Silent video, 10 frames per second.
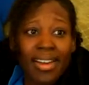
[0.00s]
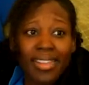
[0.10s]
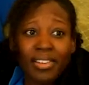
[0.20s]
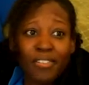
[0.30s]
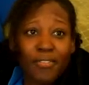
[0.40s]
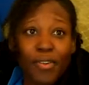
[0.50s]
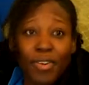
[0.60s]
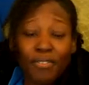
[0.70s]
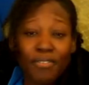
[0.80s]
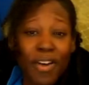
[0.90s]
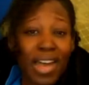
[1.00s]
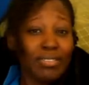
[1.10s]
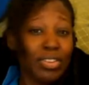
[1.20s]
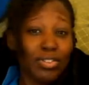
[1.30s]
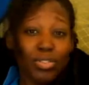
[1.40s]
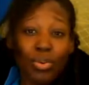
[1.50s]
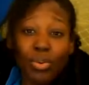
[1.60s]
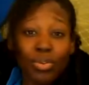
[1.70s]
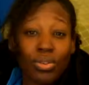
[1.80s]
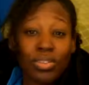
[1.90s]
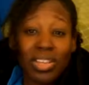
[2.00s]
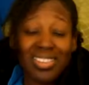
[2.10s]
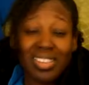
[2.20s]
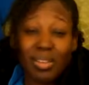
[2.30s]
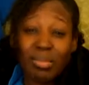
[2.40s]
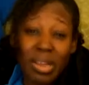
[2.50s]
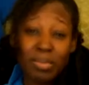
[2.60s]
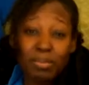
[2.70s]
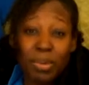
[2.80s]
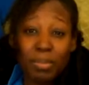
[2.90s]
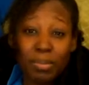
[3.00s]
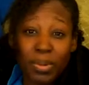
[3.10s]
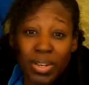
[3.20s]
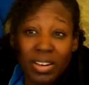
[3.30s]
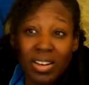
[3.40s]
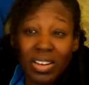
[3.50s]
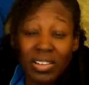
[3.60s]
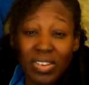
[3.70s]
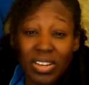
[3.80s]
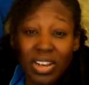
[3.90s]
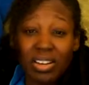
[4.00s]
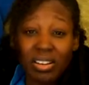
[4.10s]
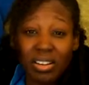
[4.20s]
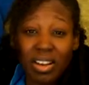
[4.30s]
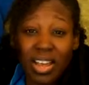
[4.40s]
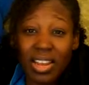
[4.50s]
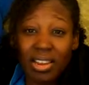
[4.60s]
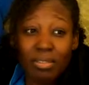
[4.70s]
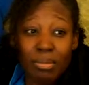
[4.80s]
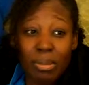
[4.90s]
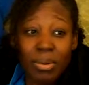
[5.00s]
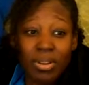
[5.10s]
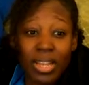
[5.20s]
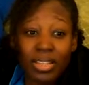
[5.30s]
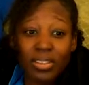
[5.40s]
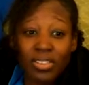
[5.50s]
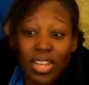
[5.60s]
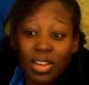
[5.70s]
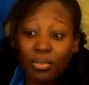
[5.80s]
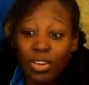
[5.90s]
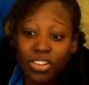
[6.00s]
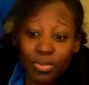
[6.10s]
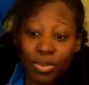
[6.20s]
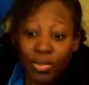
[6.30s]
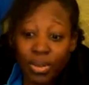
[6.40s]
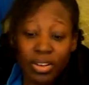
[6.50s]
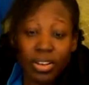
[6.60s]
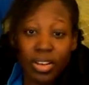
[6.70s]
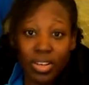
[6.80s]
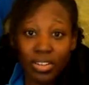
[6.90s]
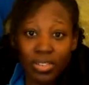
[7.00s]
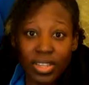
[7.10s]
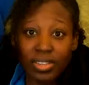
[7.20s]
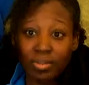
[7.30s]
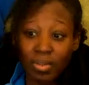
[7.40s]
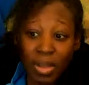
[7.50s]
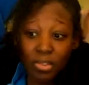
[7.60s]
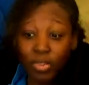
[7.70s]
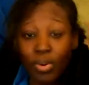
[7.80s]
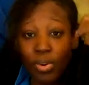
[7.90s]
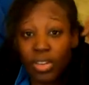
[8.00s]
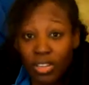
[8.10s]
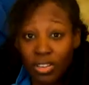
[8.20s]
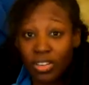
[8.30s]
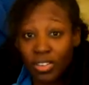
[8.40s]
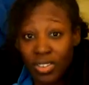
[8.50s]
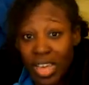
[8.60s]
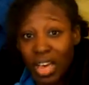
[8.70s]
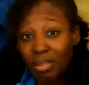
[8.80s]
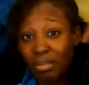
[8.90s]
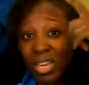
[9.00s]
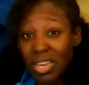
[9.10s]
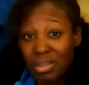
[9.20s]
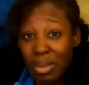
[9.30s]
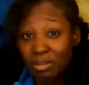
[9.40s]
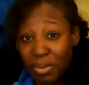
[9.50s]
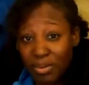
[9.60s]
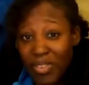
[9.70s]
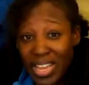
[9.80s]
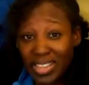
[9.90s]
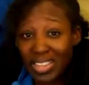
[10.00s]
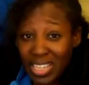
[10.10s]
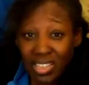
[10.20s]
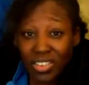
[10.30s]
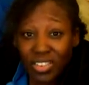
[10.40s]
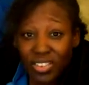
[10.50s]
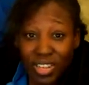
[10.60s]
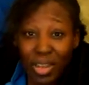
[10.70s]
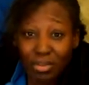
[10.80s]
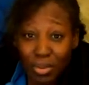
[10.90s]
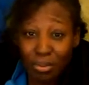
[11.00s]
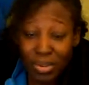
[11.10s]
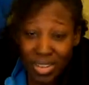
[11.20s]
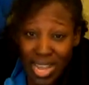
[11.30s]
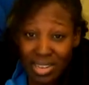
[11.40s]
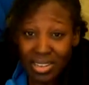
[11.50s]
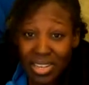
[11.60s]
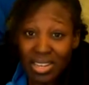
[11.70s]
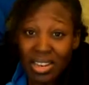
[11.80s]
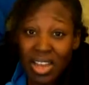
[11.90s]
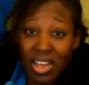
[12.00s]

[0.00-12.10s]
and they're 4 and 5 years old, and sometimes people put it on even younger. And I remember, like, there's like a ritual when you're going to do that. Sometimes you oil your scalp, you might put Vaseline on your scalp to protect it